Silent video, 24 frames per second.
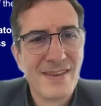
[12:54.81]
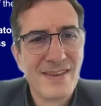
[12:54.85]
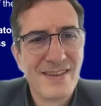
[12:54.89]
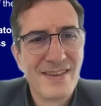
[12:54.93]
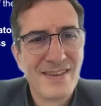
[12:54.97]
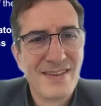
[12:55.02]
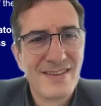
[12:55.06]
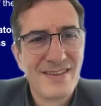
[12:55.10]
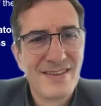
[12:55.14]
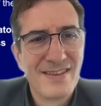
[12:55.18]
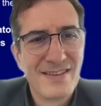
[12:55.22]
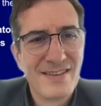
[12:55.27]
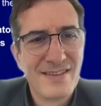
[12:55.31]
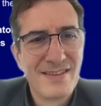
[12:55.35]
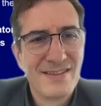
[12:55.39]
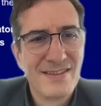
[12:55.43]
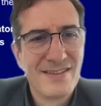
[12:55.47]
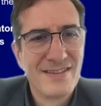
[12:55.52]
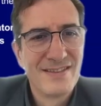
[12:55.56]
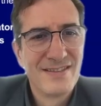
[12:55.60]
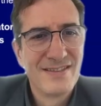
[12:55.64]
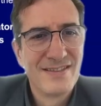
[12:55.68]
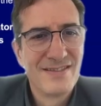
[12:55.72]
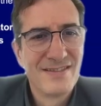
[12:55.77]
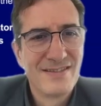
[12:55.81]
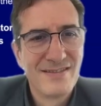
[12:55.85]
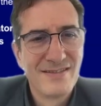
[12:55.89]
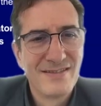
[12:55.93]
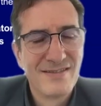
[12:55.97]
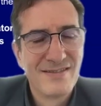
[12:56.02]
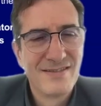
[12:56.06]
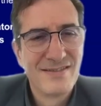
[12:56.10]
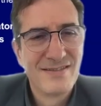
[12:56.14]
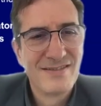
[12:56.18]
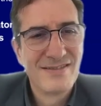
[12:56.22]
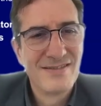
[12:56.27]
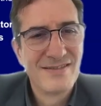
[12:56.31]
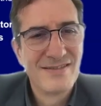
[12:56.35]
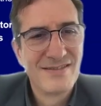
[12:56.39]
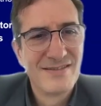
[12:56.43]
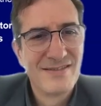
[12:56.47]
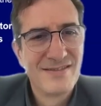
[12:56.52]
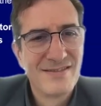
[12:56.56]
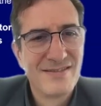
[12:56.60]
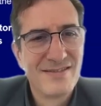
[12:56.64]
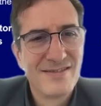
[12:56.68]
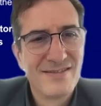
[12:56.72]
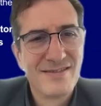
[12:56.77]

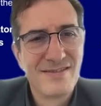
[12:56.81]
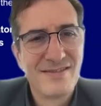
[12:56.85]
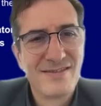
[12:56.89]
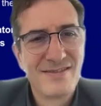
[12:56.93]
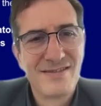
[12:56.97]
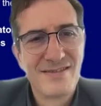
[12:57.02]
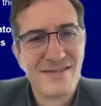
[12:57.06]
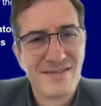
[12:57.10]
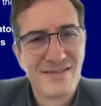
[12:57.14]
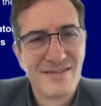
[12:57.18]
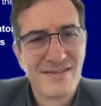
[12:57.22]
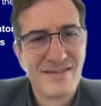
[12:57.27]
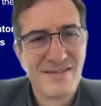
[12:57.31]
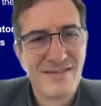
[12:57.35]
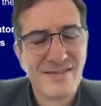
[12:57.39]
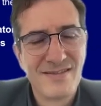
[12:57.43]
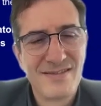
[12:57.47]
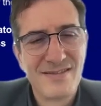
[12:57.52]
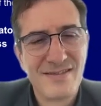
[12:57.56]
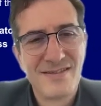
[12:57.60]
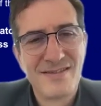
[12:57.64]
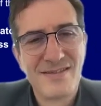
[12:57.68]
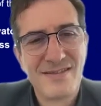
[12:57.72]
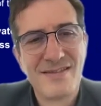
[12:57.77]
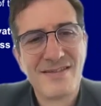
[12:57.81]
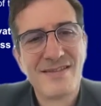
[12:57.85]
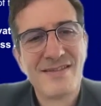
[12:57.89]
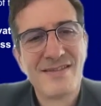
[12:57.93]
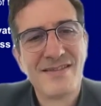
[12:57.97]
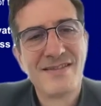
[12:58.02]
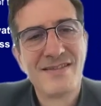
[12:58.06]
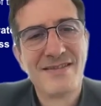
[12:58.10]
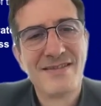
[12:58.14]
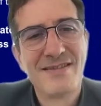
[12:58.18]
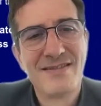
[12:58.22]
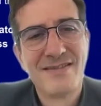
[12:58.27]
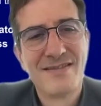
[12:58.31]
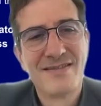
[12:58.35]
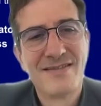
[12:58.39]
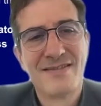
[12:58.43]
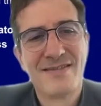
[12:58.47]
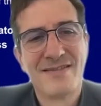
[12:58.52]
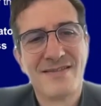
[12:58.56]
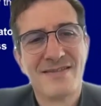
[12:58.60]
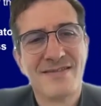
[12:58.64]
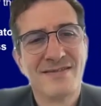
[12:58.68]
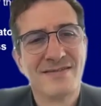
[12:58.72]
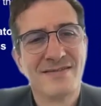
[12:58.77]

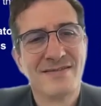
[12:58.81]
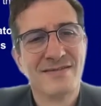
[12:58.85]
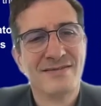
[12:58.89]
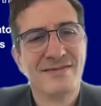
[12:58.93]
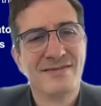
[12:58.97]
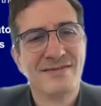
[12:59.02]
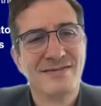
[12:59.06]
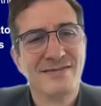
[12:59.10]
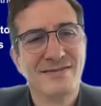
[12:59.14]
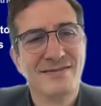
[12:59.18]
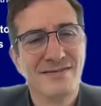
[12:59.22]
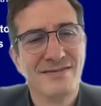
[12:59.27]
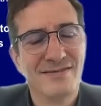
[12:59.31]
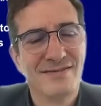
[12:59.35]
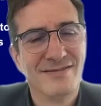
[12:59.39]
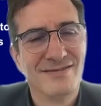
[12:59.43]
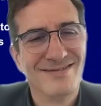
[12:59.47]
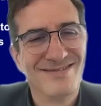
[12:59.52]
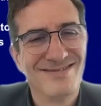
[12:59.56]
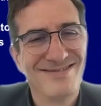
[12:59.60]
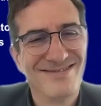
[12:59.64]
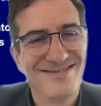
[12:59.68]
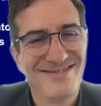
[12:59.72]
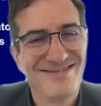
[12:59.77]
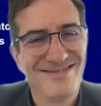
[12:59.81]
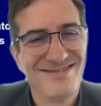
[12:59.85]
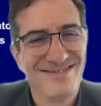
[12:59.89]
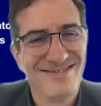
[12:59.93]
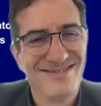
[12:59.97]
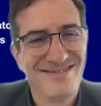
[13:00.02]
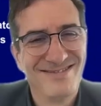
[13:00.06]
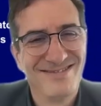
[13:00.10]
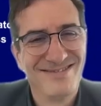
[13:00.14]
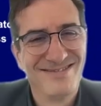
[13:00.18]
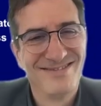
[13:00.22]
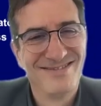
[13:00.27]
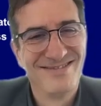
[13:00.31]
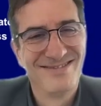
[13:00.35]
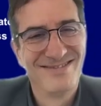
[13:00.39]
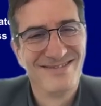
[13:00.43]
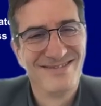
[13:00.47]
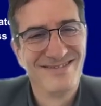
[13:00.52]
(not speaking)